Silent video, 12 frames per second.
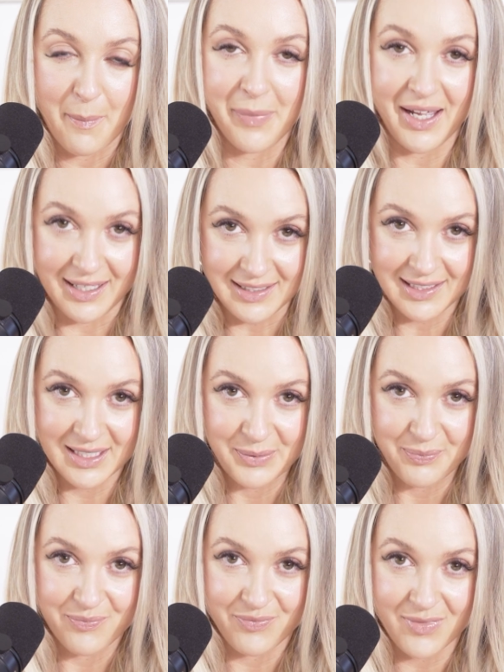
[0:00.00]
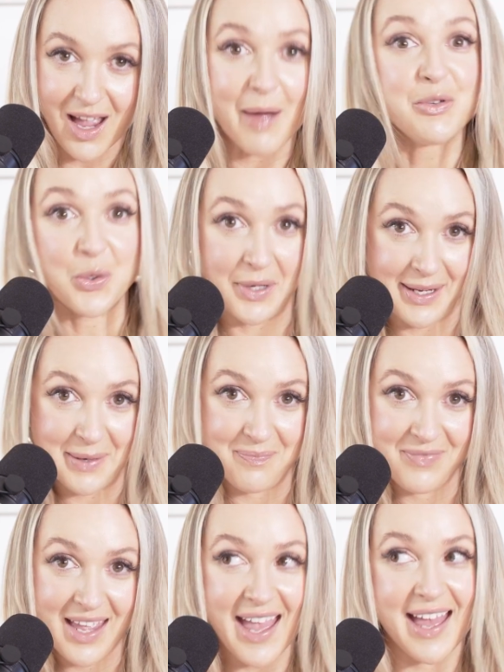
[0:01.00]
But I'm doing it,
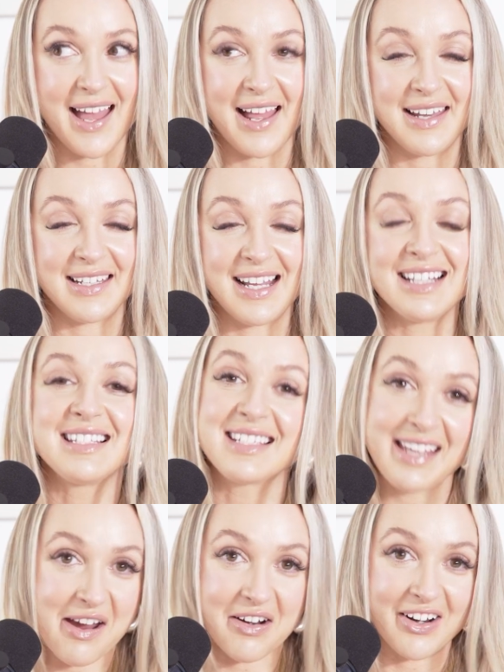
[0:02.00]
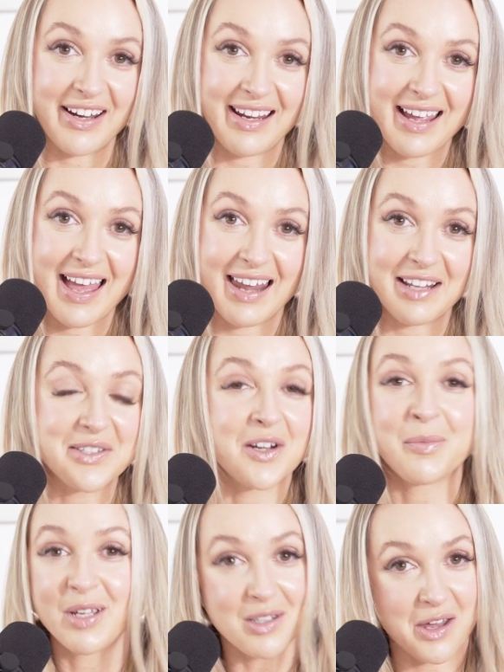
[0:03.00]
and it's scary, and it's going
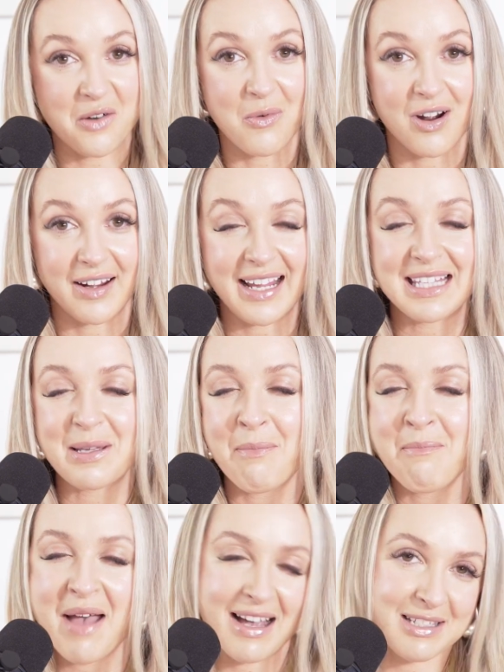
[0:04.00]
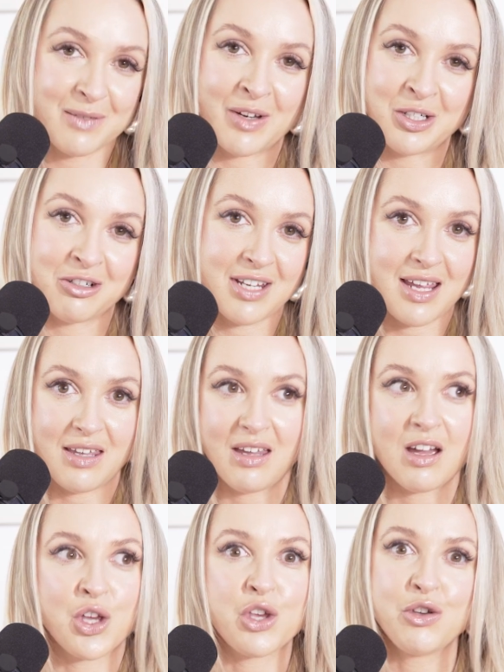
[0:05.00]
to be a lot of work. It's a massive undertaking,
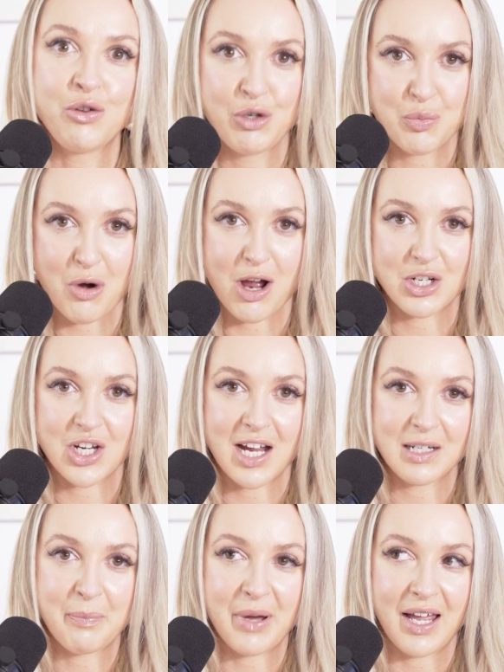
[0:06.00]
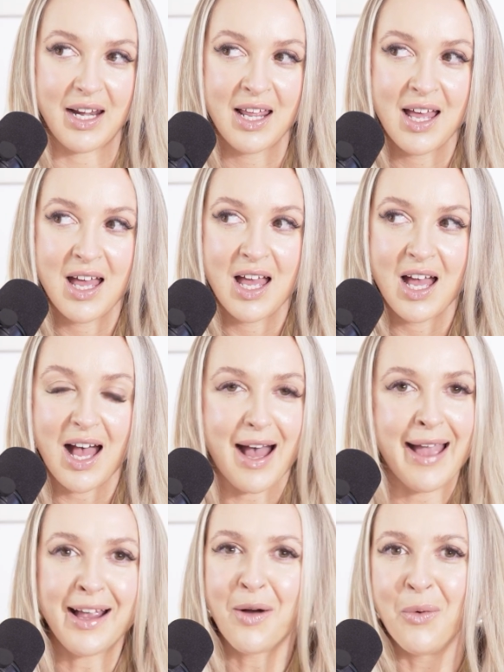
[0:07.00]
a huge project, but
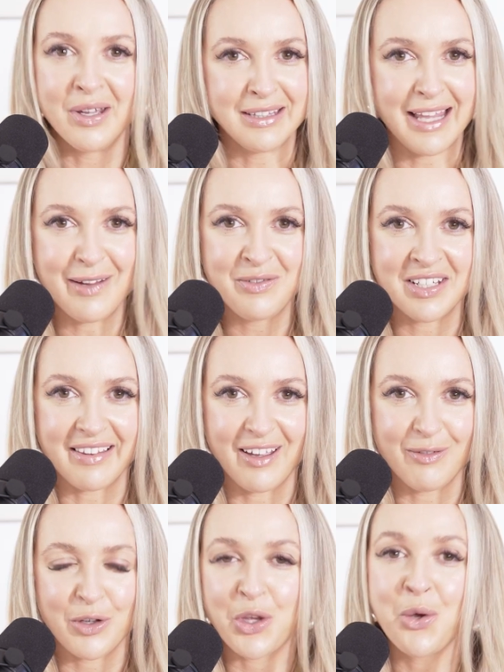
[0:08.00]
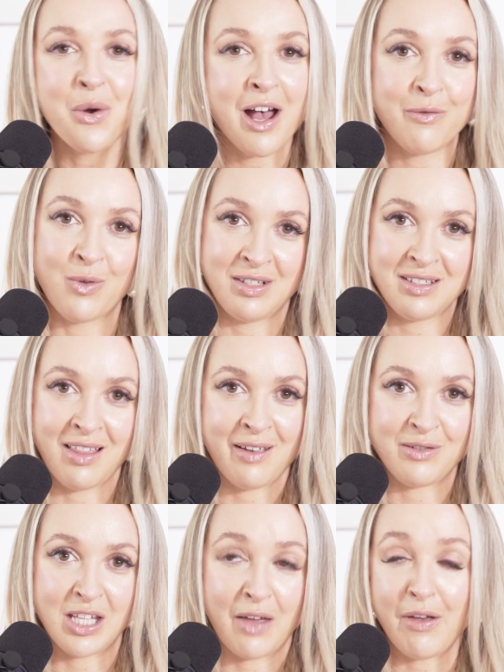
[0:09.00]
I got one life to live. You have one
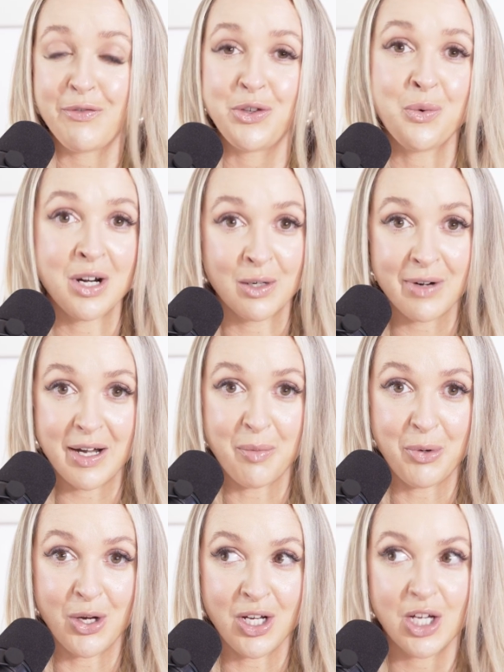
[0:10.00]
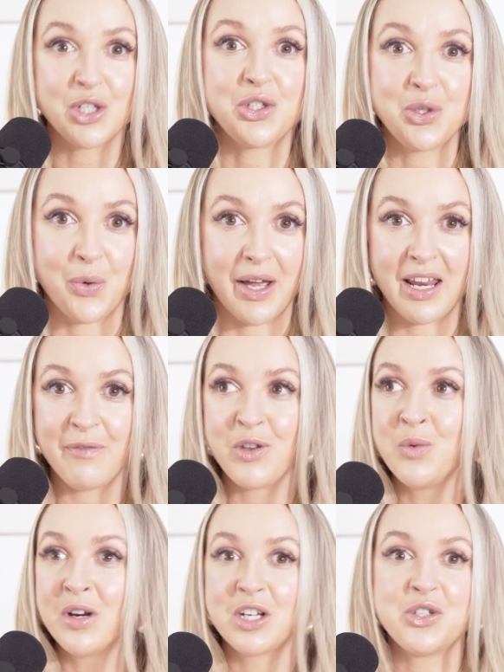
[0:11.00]
life to live. If you want to write a book, do it. If
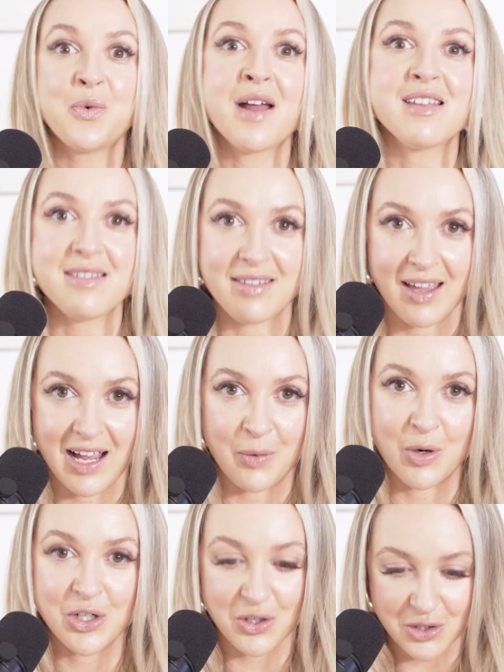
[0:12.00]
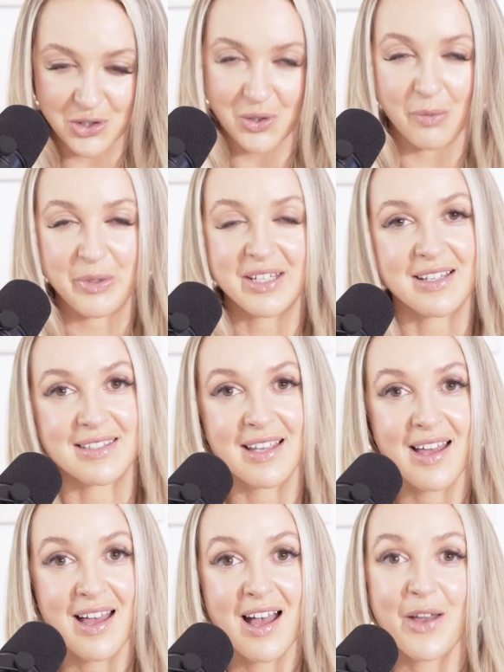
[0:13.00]
you want to do anything, I want you to do it, because
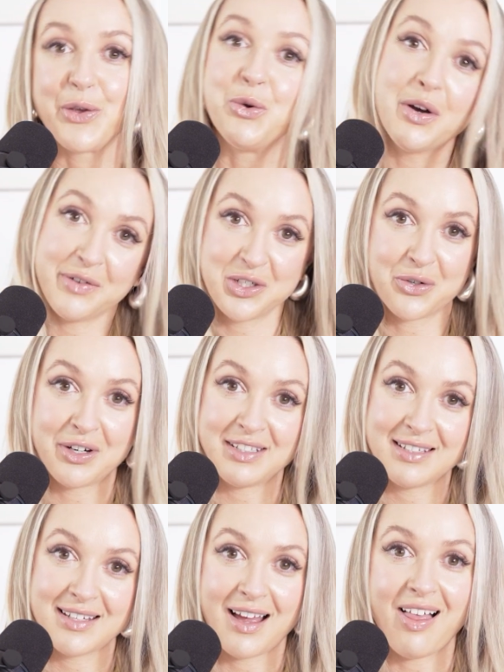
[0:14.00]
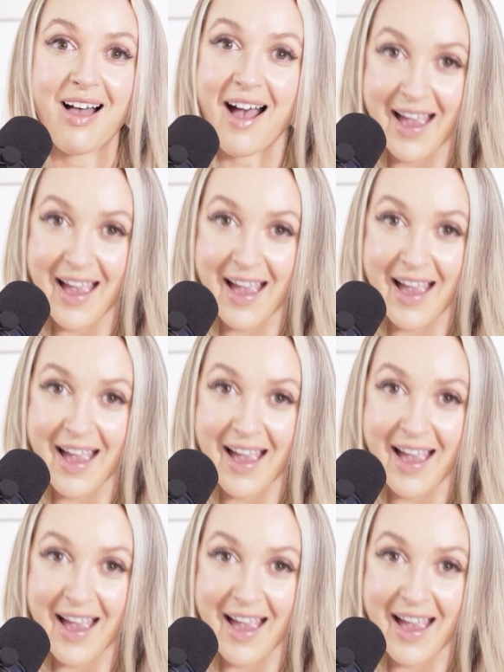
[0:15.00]
you have a story to tell.